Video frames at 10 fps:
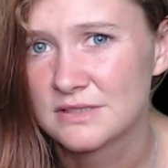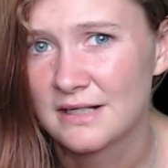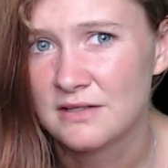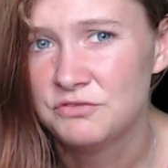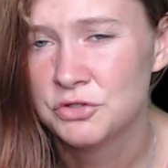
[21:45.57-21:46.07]

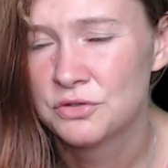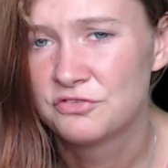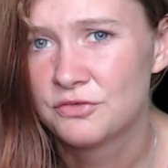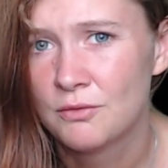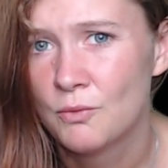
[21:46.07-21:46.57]
Like, if you're going to
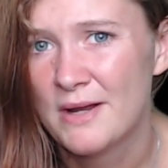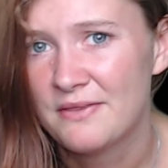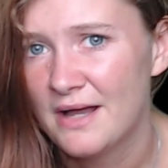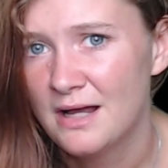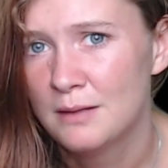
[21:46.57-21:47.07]
throw away
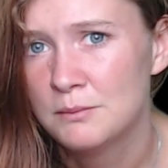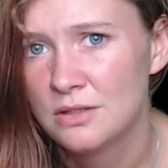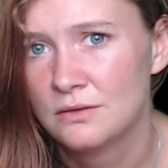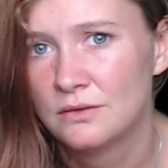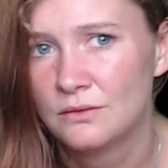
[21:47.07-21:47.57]
that hammer,
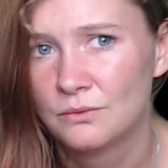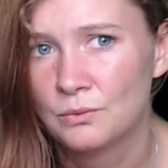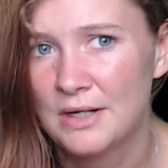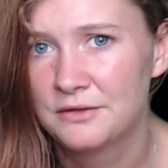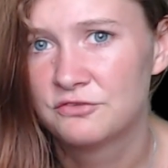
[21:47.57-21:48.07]

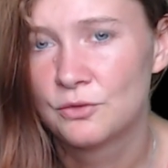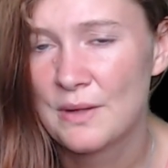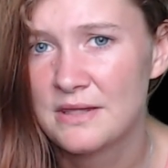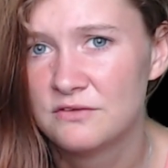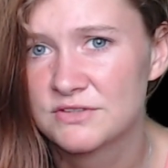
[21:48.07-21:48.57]
why not throw
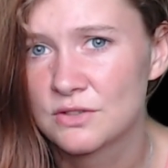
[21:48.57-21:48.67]
away the others?